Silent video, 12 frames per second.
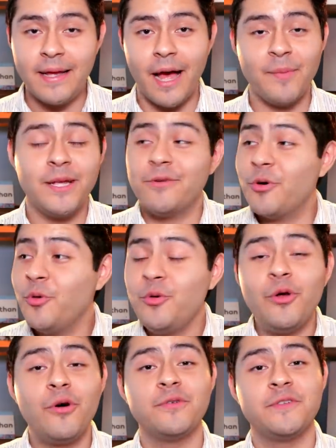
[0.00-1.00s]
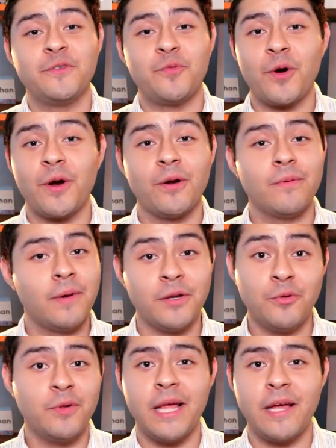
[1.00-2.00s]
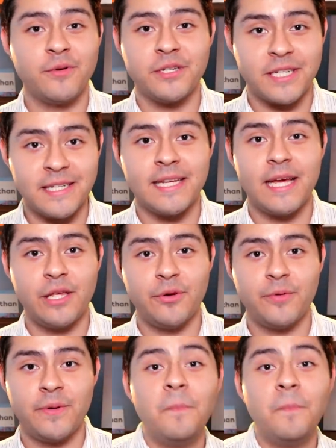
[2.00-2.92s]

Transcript: I mean, who knows where a new language can take you.